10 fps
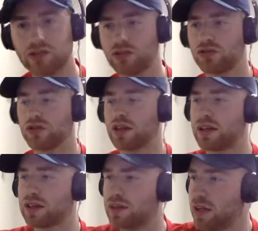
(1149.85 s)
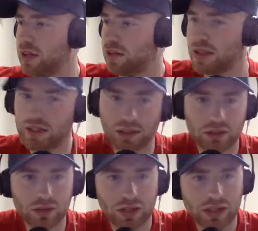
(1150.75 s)
I can't think
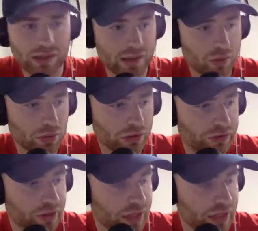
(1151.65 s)
of who our other sub was.